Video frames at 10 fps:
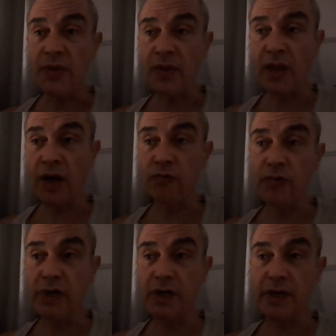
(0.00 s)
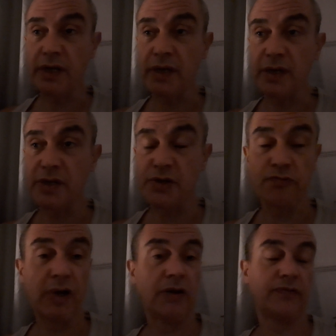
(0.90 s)
that really is
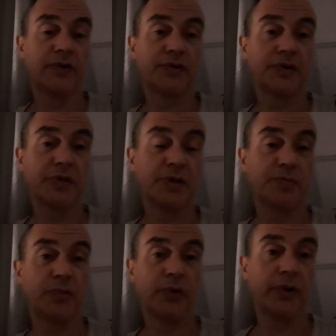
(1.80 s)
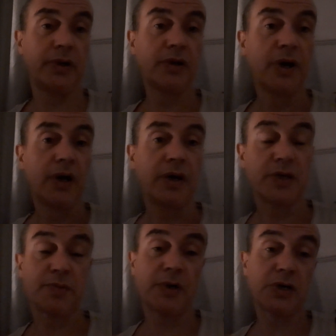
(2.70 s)
irrelevant at this point,
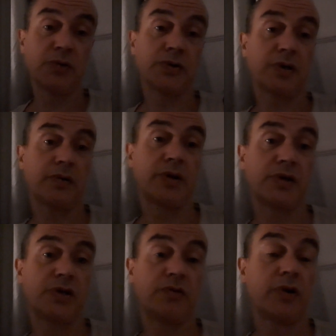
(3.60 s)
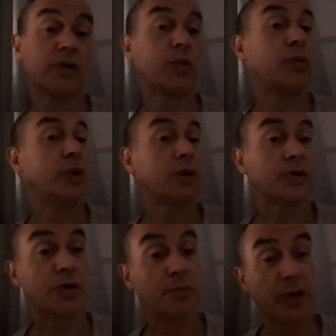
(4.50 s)
especially also considering when we
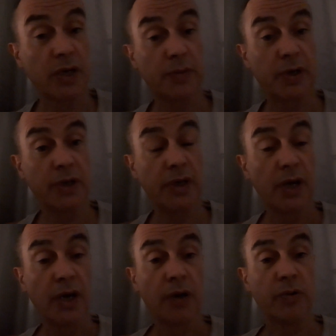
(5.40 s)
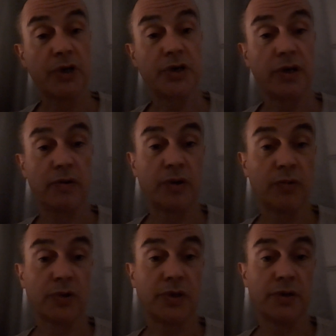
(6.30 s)
lost the baby, which she only
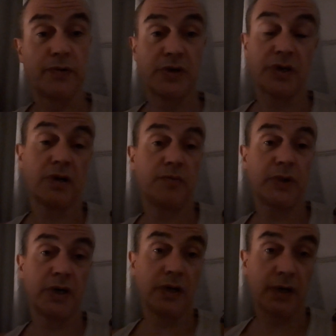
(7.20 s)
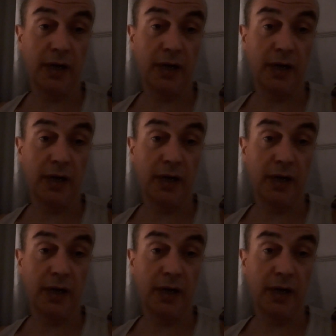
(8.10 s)
wanted to keep me in her